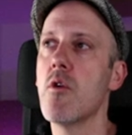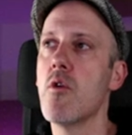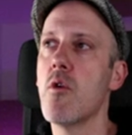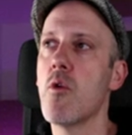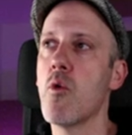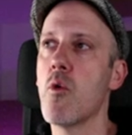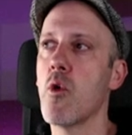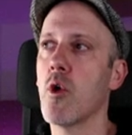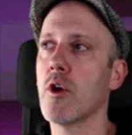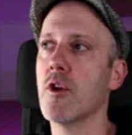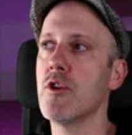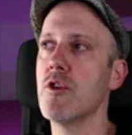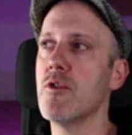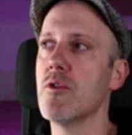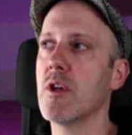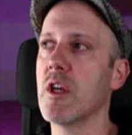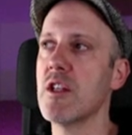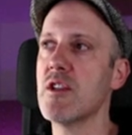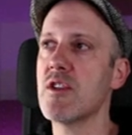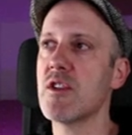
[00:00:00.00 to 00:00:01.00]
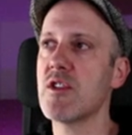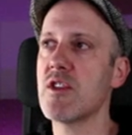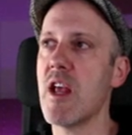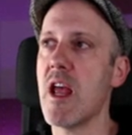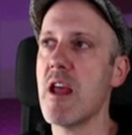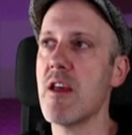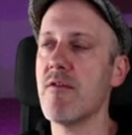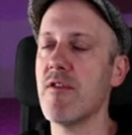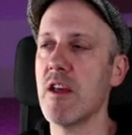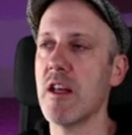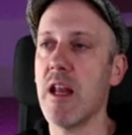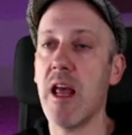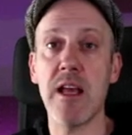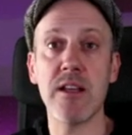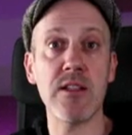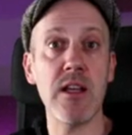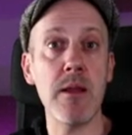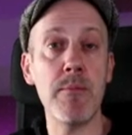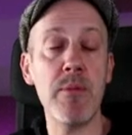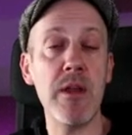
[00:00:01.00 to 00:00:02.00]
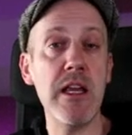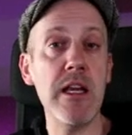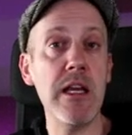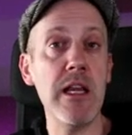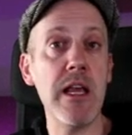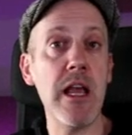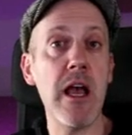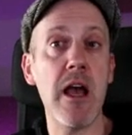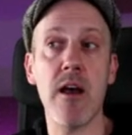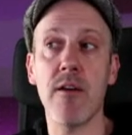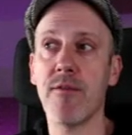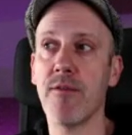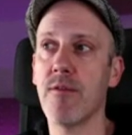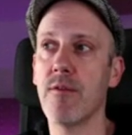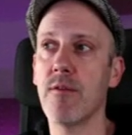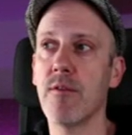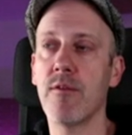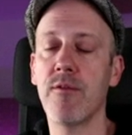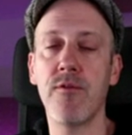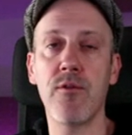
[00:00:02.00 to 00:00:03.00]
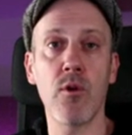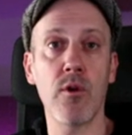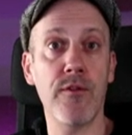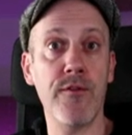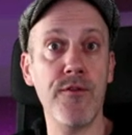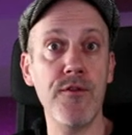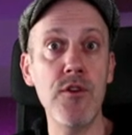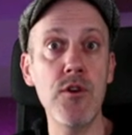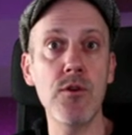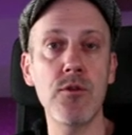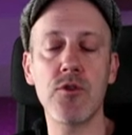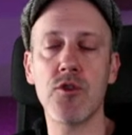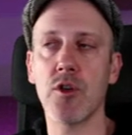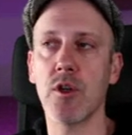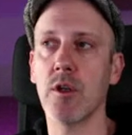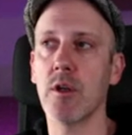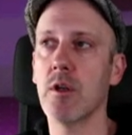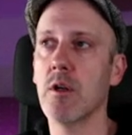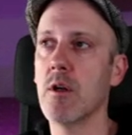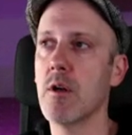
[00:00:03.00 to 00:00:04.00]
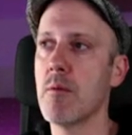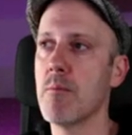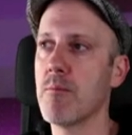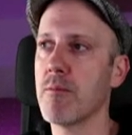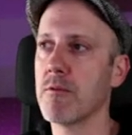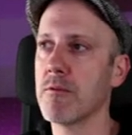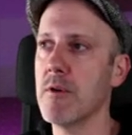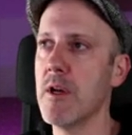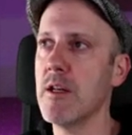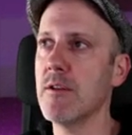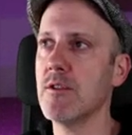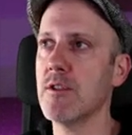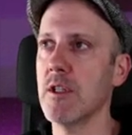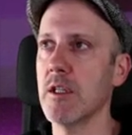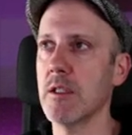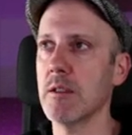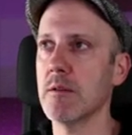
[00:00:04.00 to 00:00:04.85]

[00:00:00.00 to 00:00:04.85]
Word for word: or you can save it as a PDF for future printing.